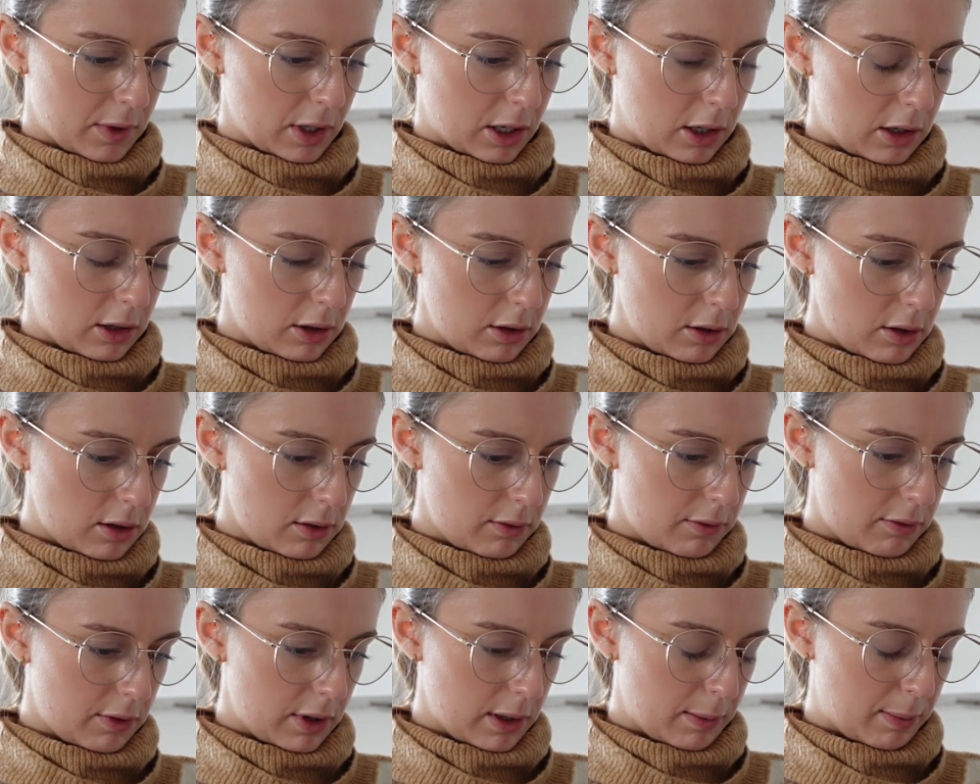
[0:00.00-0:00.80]

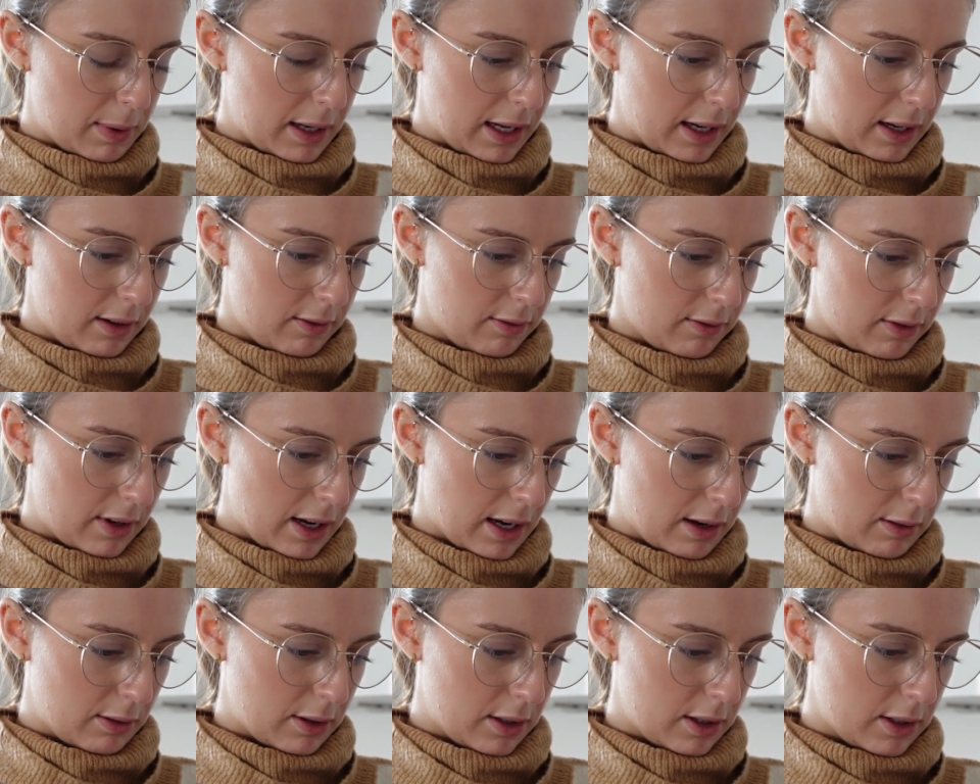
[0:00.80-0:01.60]
Gluten-free plain
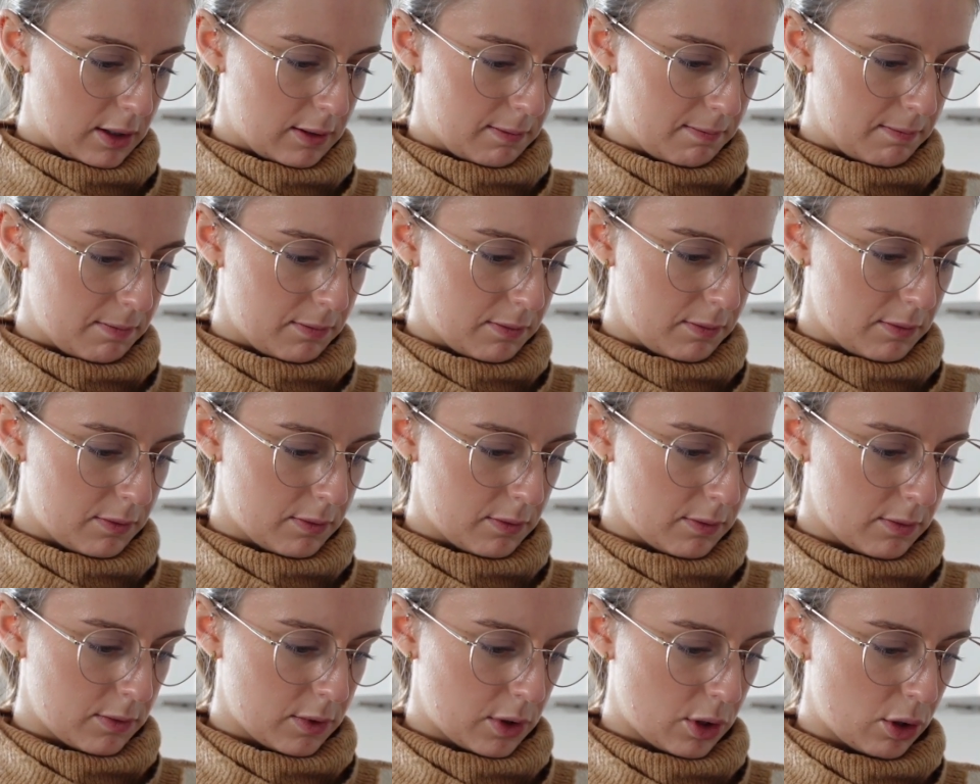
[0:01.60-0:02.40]
flour,
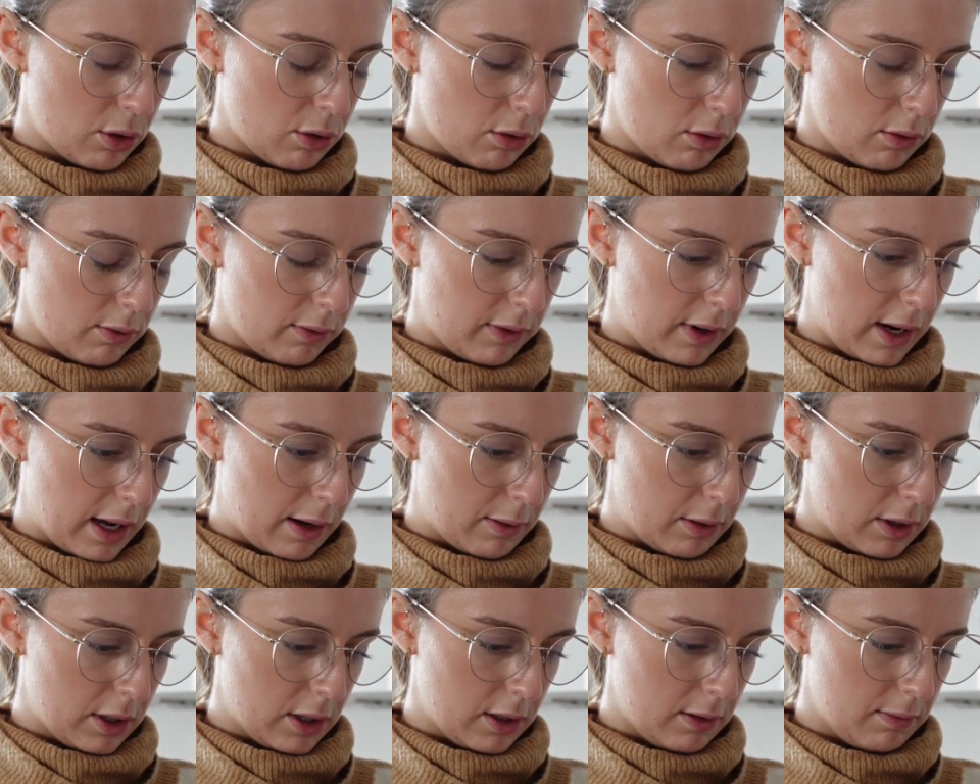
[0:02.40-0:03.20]

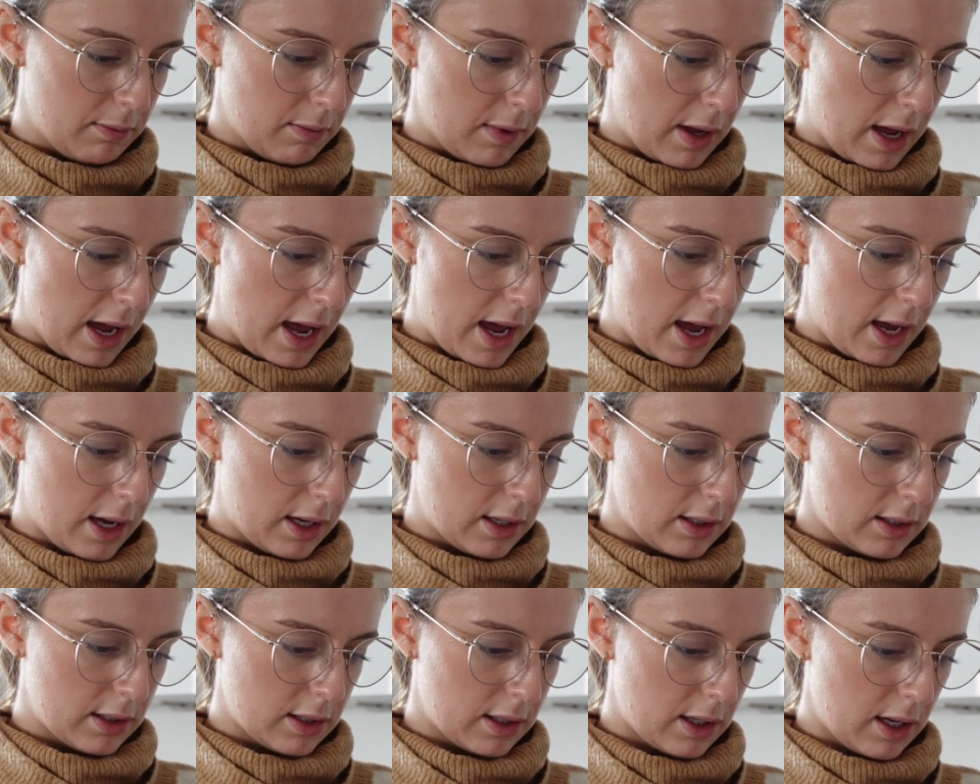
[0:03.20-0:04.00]
cornflour,
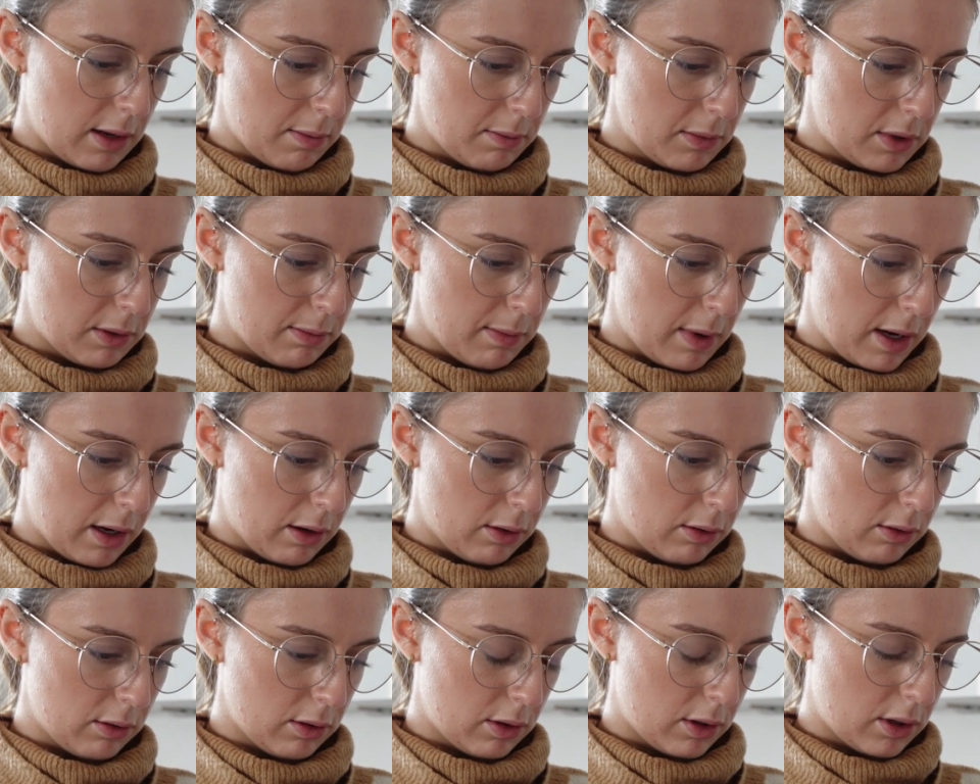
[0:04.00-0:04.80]
eggs, skimmed
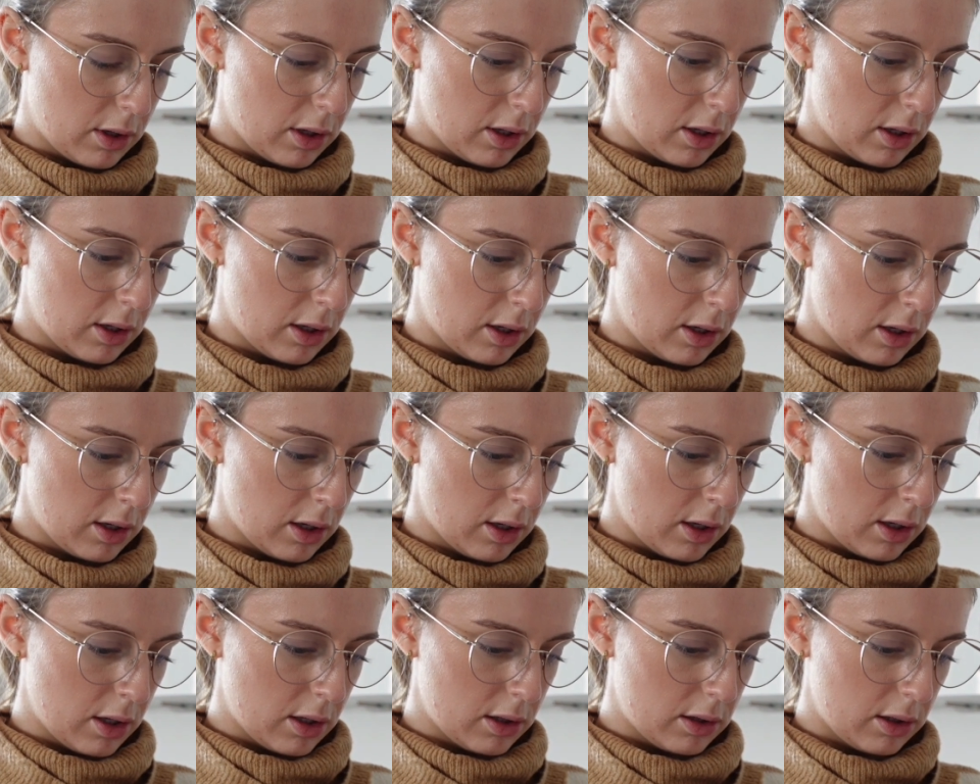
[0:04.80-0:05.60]
milk,
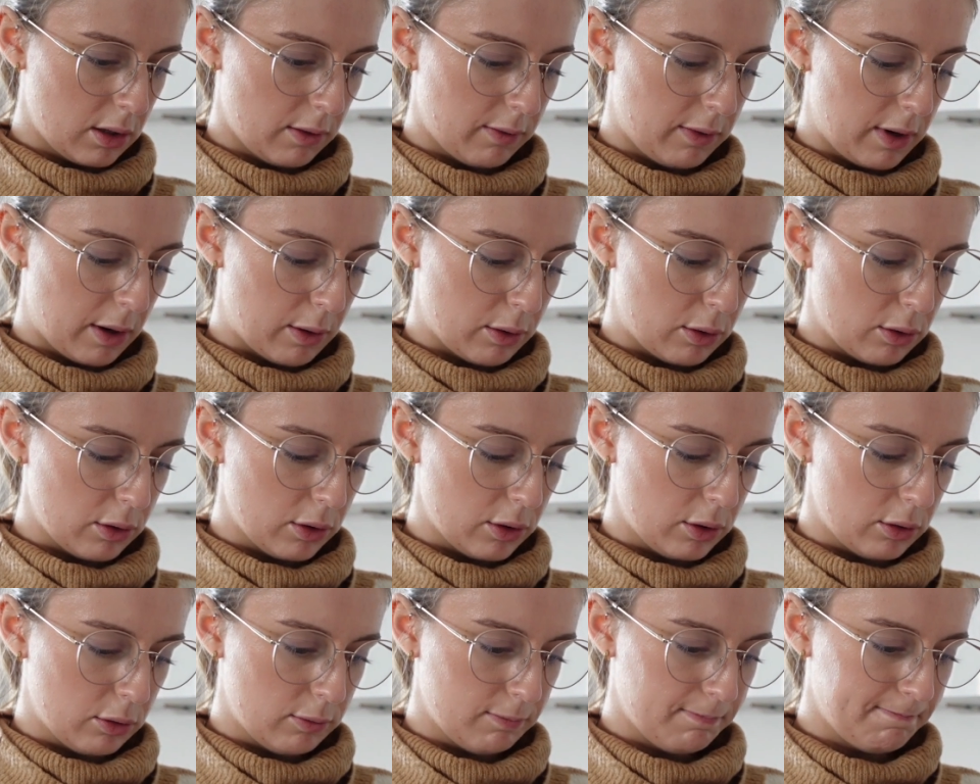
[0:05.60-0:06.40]
sunflower
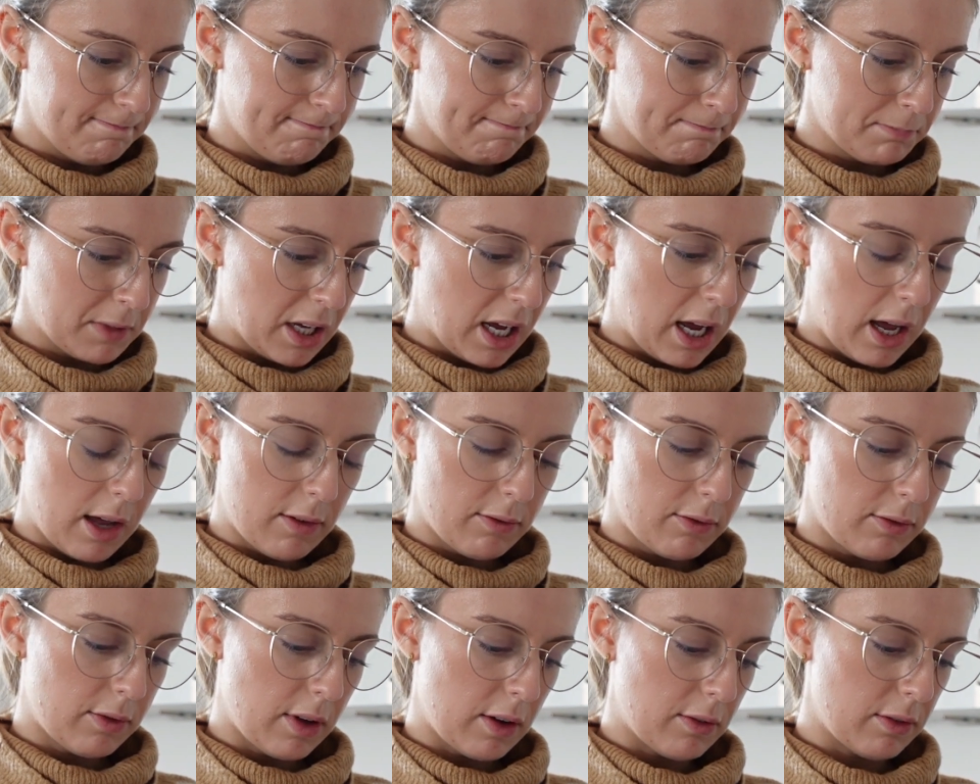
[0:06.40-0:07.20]
oil.
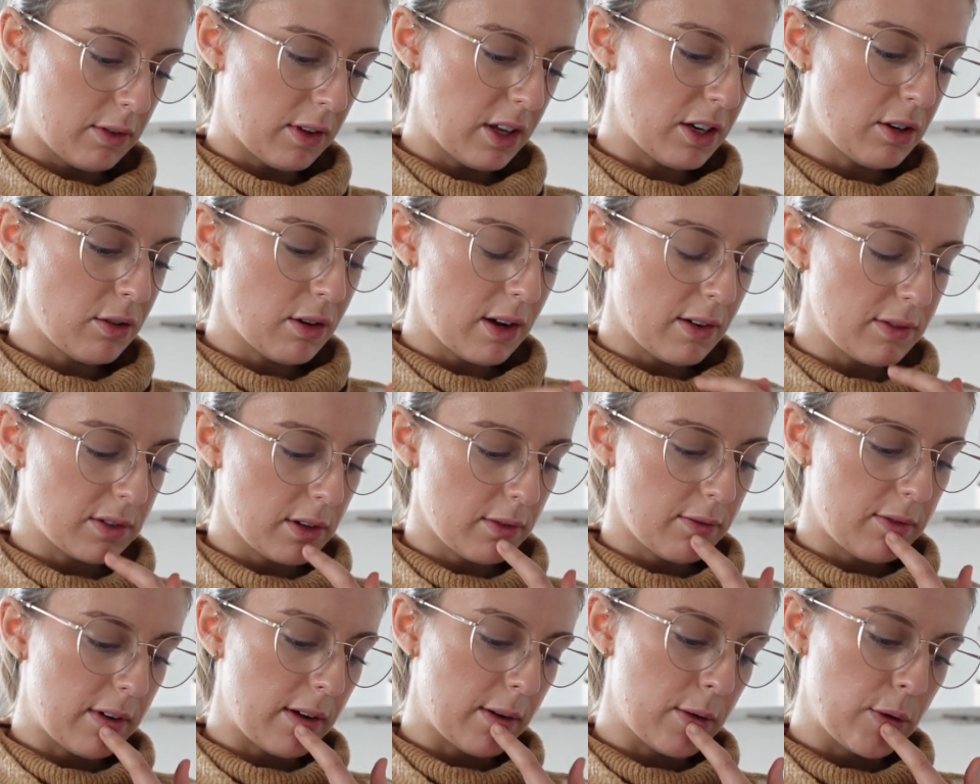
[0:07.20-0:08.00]
I don't have
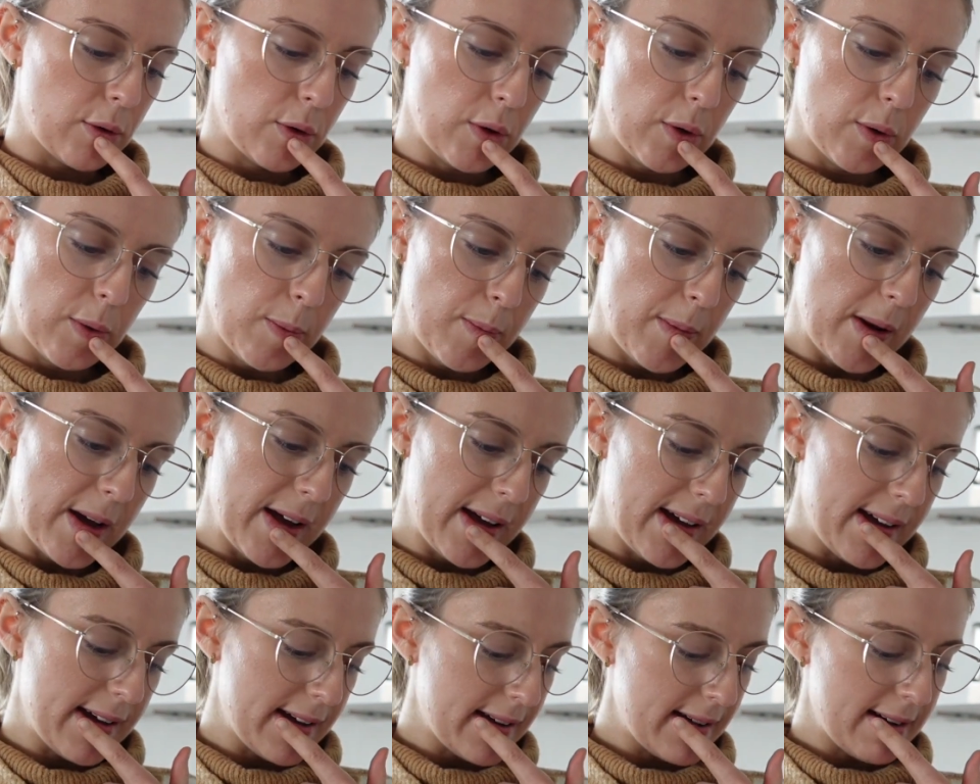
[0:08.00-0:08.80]
sunflower oil,
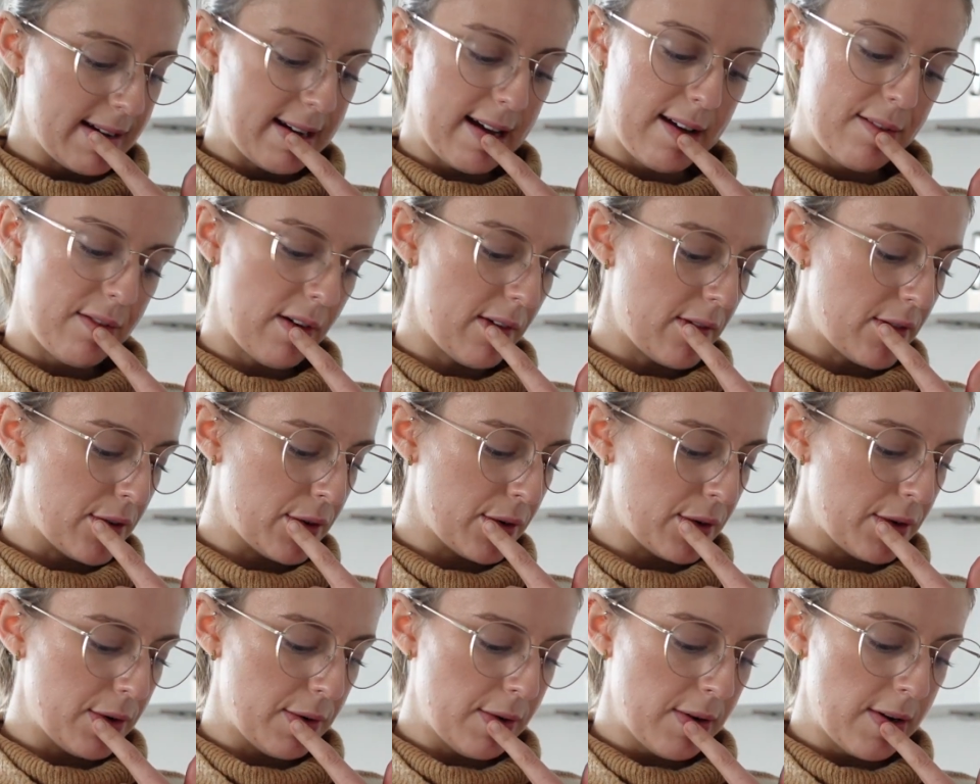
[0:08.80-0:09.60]
but I have other
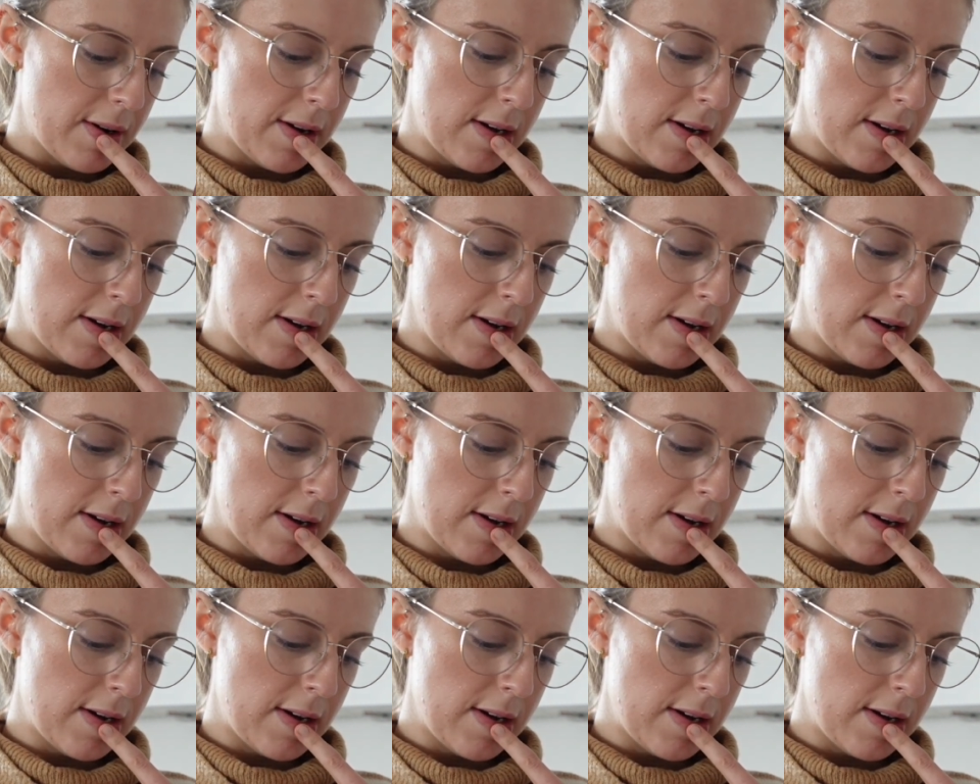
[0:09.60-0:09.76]
oil.